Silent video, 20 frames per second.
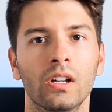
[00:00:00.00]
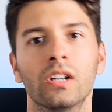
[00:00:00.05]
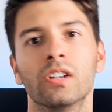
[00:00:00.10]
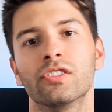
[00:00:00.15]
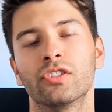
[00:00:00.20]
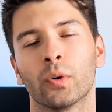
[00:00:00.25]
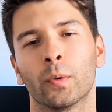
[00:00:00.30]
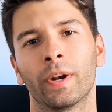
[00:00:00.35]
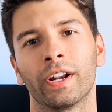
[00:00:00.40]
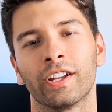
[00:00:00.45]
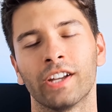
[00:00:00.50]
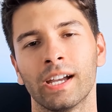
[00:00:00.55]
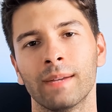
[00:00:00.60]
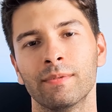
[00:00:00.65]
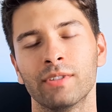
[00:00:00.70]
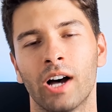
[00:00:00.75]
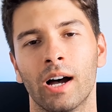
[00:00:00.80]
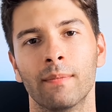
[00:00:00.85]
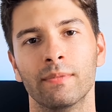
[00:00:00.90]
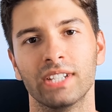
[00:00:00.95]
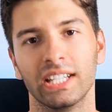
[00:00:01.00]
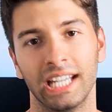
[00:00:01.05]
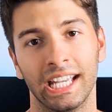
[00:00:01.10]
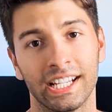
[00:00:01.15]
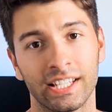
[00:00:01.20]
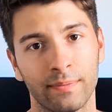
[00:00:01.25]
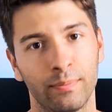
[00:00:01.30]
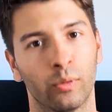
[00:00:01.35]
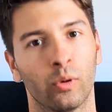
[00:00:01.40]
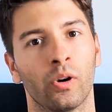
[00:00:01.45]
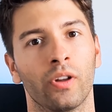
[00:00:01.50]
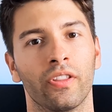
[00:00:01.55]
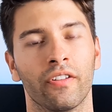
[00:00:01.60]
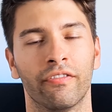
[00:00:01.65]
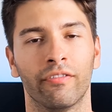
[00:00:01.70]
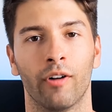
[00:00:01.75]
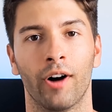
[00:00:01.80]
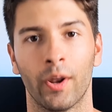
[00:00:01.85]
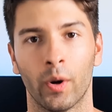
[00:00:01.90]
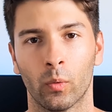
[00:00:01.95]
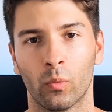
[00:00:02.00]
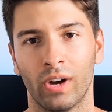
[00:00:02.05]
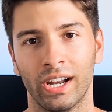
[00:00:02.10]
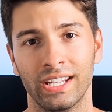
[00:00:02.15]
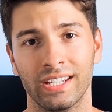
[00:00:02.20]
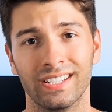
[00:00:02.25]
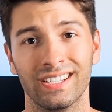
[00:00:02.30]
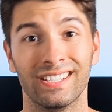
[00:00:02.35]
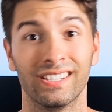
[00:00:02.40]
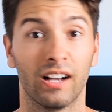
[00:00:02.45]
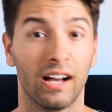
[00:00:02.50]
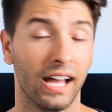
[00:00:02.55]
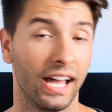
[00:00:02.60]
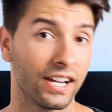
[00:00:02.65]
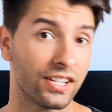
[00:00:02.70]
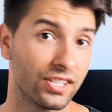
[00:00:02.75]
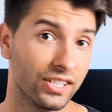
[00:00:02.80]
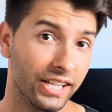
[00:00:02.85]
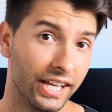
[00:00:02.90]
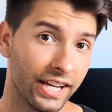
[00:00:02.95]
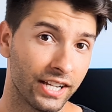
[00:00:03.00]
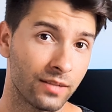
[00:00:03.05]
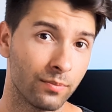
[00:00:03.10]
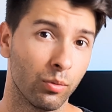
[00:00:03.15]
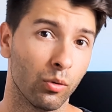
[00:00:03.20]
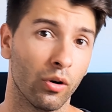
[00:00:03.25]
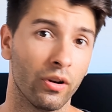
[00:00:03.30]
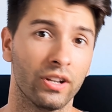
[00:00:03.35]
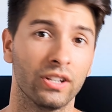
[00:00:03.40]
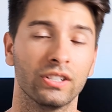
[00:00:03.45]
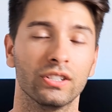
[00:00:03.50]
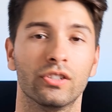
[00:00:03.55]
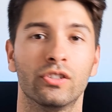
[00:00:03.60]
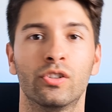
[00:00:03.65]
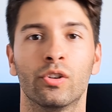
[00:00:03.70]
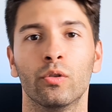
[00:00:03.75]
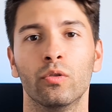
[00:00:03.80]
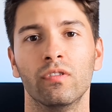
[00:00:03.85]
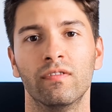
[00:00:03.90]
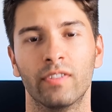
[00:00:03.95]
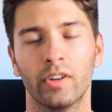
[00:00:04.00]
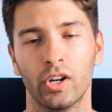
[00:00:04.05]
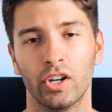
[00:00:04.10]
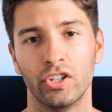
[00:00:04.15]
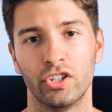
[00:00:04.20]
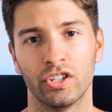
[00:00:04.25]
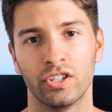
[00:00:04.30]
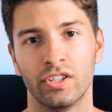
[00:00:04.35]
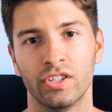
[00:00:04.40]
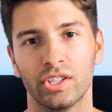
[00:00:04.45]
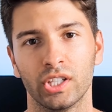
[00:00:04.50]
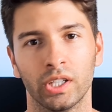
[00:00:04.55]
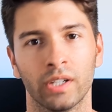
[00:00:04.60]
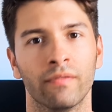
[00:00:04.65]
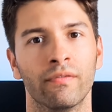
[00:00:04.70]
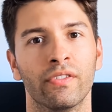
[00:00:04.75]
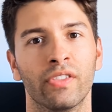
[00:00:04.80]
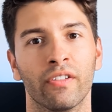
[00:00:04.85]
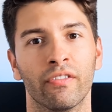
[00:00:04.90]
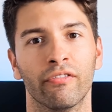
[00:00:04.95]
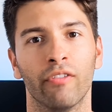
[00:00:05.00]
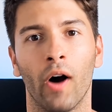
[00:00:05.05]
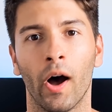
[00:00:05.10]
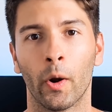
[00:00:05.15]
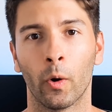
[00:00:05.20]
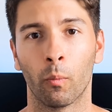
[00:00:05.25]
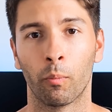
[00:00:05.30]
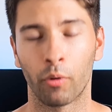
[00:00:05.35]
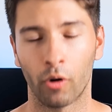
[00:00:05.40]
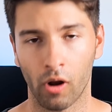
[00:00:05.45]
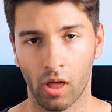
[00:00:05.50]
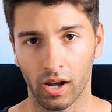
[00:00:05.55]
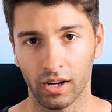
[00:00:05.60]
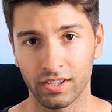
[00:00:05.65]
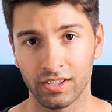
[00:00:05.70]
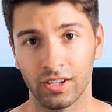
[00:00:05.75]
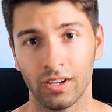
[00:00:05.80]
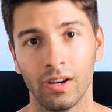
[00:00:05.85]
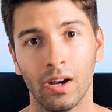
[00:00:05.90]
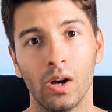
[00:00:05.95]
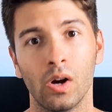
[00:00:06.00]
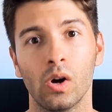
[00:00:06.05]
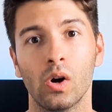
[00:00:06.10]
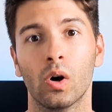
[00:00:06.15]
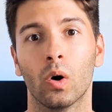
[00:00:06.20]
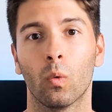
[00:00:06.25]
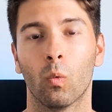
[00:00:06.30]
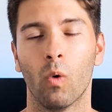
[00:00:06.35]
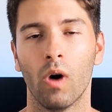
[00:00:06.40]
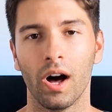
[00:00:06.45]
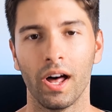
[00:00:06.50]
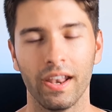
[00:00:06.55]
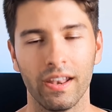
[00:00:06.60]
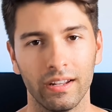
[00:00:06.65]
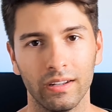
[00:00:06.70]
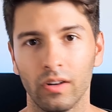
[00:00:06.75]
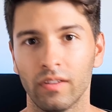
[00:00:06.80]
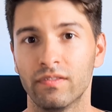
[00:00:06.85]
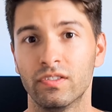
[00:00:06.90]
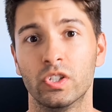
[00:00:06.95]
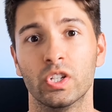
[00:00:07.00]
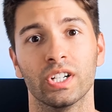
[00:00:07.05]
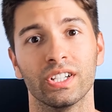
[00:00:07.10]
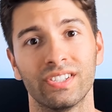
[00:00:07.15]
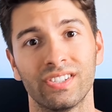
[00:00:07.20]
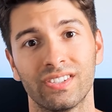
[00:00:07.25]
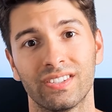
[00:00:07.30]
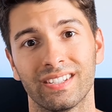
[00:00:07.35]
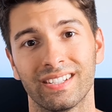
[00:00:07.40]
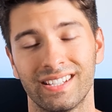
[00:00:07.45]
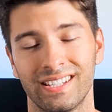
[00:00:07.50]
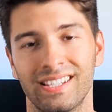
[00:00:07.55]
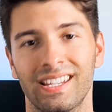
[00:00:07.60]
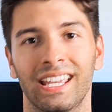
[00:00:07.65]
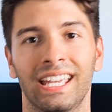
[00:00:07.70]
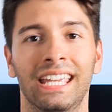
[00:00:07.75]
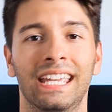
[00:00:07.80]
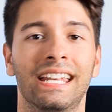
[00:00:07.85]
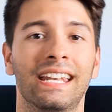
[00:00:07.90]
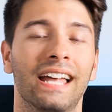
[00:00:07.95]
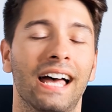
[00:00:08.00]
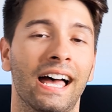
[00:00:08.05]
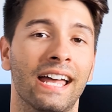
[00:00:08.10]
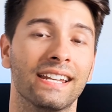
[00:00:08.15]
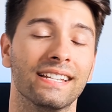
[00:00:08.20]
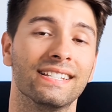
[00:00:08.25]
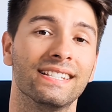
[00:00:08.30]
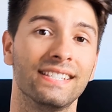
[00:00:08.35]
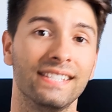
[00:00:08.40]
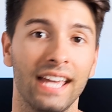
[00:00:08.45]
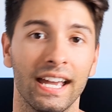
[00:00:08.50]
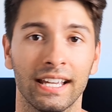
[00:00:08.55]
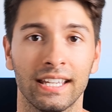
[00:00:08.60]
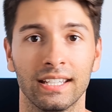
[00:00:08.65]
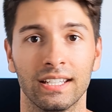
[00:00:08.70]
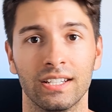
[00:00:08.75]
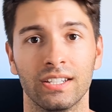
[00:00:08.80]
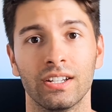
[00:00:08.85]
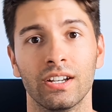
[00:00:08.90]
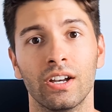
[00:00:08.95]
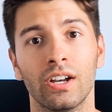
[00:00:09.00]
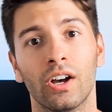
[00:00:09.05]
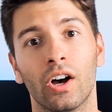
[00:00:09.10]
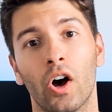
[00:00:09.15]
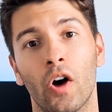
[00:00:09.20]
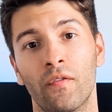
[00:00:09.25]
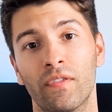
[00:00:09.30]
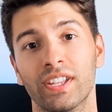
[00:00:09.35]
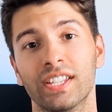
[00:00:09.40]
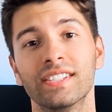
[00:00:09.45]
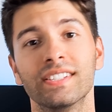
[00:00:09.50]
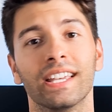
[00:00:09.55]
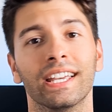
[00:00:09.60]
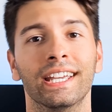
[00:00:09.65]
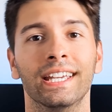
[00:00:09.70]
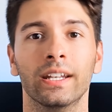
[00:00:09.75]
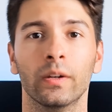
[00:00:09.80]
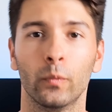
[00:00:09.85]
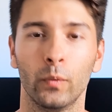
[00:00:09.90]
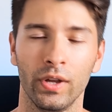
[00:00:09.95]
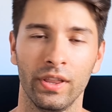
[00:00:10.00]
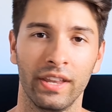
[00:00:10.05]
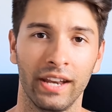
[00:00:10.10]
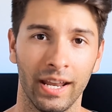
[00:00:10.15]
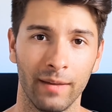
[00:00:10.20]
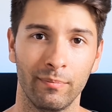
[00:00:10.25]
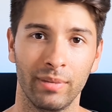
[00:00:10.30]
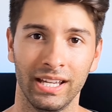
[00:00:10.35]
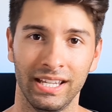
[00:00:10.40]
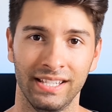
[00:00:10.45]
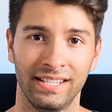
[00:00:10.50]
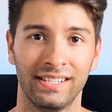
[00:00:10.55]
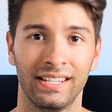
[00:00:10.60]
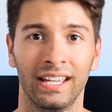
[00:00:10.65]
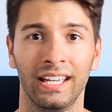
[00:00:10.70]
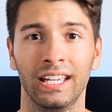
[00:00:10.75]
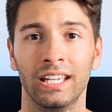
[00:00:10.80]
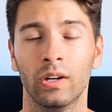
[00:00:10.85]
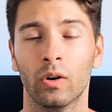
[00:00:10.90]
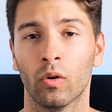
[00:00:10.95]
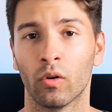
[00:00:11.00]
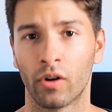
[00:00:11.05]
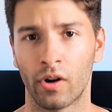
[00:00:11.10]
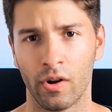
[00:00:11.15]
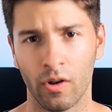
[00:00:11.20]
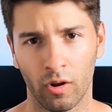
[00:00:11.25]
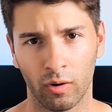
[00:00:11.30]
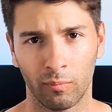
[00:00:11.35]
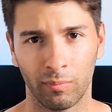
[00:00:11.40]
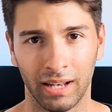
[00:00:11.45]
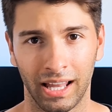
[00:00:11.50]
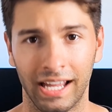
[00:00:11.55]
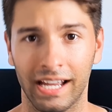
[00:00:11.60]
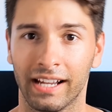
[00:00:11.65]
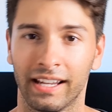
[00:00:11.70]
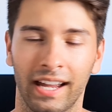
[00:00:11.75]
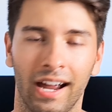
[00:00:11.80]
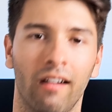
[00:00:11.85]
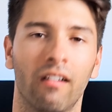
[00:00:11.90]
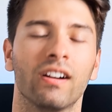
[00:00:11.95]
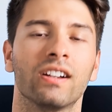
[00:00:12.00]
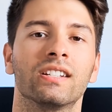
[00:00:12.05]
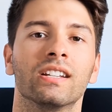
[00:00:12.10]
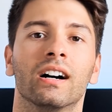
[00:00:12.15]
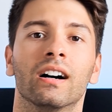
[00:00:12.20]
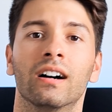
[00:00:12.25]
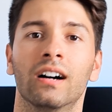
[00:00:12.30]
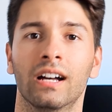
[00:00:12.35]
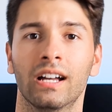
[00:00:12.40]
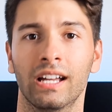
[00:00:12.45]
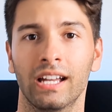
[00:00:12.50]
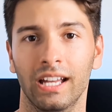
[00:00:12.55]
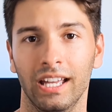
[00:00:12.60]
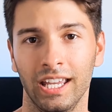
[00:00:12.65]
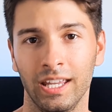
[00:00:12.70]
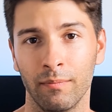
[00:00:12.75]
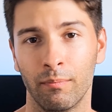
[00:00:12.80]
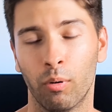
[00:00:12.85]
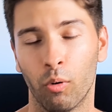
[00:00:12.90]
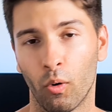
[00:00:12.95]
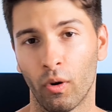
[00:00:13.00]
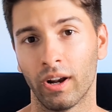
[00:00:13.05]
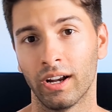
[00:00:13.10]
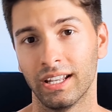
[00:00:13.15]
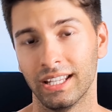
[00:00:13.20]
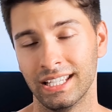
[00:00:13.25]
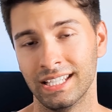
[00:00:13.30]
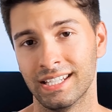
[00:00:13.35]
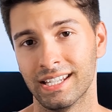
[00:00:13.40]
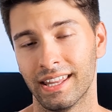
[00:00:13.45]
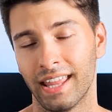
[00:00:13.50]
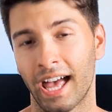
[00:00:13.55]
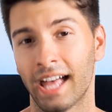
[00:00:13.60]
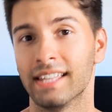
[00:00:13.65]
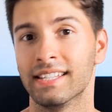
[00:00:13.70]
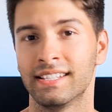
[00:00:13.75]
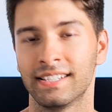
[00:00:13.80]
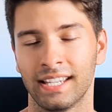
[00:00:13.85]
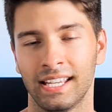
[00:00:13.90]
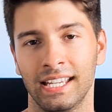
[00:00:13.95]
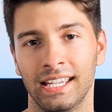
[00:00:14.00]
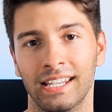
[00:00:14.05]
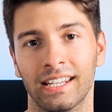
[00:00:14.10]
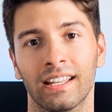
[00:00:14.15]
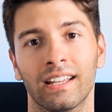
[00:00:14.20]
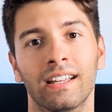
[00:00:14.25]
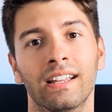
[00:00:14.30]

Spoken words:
So when it came time to export the final renders, I actually exported two versions of the final product. One of just the scene and a second of the scene with an NPC or a non-player character imported into that scene.